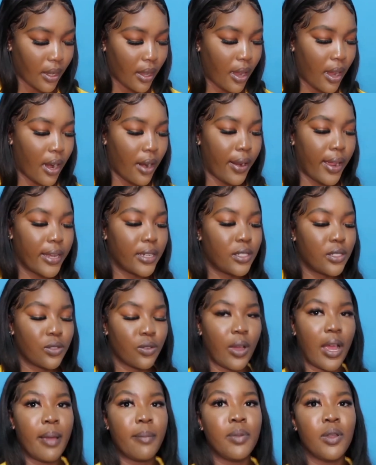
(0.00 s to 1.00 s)
Alright,
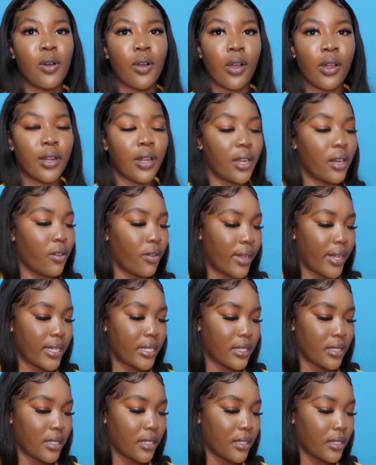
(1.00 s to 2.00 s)
so I'm now going to
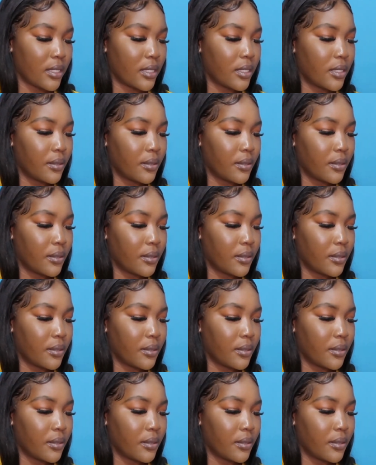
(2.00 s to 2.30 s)
erase this.